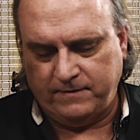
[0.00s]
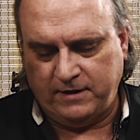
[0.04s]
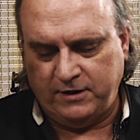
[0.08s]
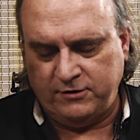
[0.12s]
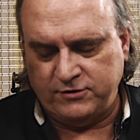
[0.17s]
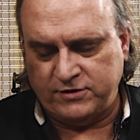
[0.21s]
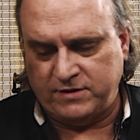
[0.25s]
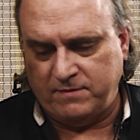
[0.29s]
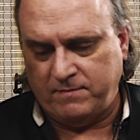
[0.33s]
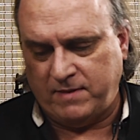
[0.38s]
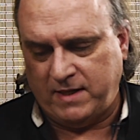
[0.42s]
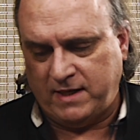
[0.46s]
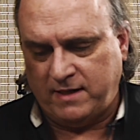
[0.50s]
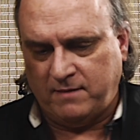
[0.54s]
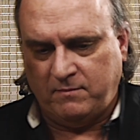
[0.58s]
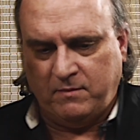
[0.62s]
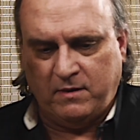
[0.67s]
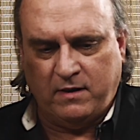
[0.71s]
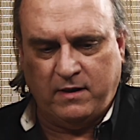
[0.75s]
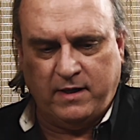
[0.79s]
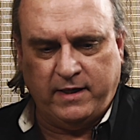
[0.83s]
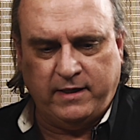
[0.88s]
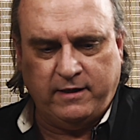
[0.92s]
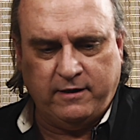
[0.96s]
here's the bottom
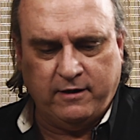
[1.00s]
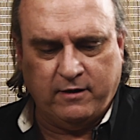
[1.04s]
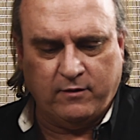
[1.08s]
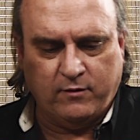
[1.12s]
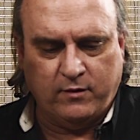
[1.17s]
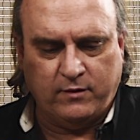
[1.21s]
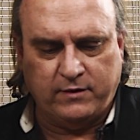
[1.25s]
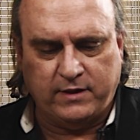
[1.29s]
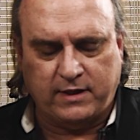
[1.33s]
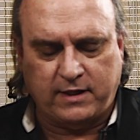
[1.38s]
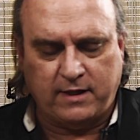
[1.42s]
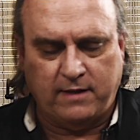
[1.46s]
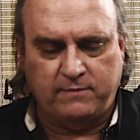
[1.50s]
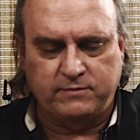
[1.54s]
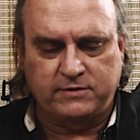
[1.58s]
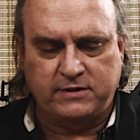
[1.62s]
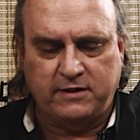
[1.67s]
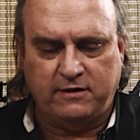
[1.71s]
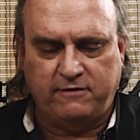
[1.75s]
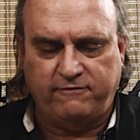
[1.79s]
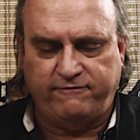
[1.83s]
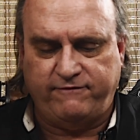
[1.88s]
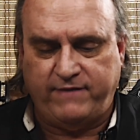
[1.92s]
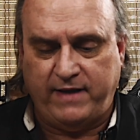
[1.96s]
line here when it comes
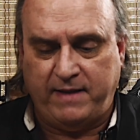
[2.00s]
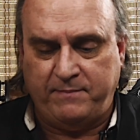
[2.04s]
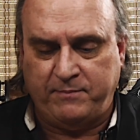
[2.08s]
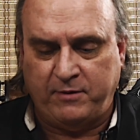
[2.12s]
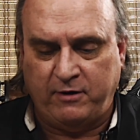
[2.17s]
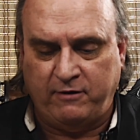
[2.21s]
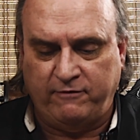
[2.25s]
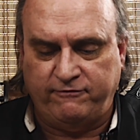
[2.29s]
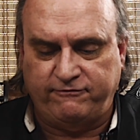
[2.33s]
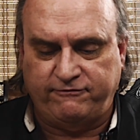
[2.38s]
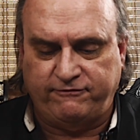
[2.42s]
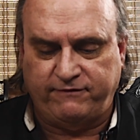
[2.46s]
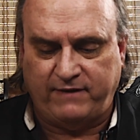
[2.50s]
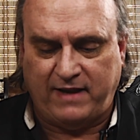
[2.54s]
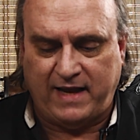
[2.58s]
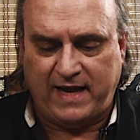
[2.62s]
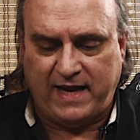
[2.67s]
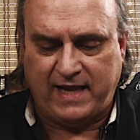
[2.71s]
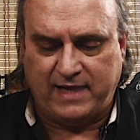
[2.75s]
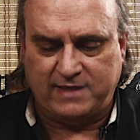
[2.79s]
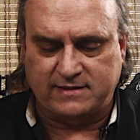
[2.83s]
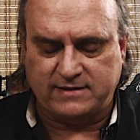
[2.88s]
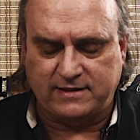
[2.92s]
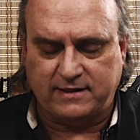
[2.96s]
to the Vapor
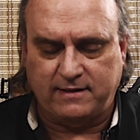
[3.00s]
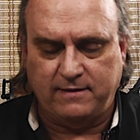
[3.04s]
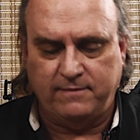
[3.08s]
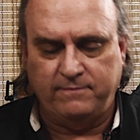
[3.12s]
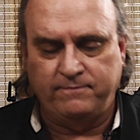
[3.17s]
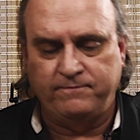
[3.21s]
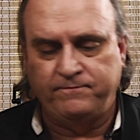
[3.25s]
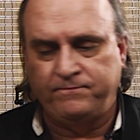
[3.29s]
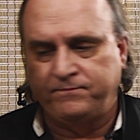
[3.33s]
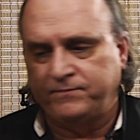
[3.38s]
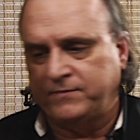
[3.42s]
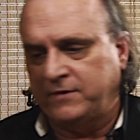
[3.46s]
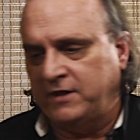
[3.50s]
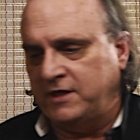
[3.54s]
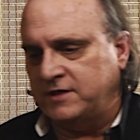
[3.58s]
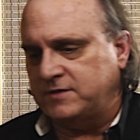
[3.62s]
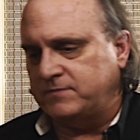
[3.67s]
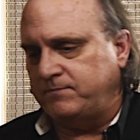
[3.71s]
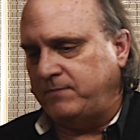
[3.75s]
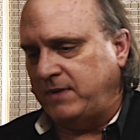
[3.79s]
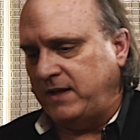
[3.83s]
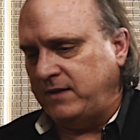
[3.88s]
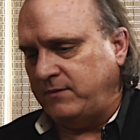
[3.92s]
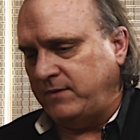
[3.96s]
Flask.
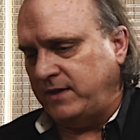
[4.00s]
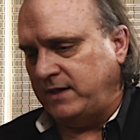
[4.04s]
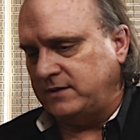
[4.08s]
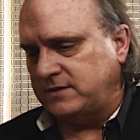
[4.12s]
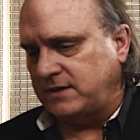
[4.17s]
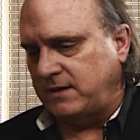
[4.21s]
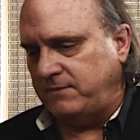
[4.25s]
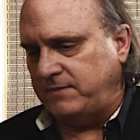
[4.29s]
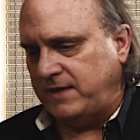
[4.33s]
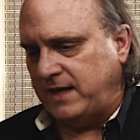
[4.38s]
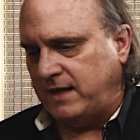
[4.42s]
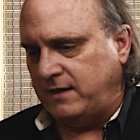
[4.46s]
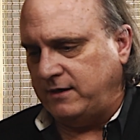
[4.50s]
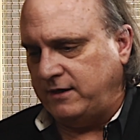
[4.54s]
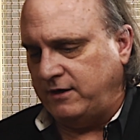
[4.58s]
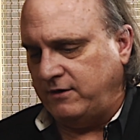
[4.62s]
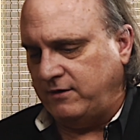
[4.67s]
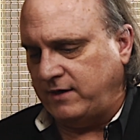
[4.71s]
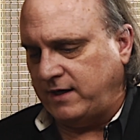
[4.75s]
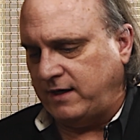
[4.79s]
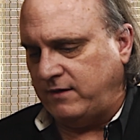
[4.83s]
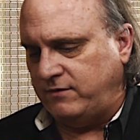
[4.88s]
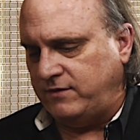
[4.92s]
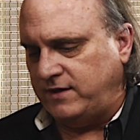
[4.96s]
This, by the way, let's come down
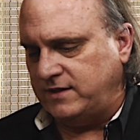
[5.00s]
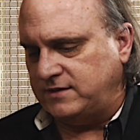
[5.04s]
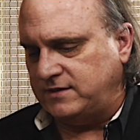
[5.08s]
here again.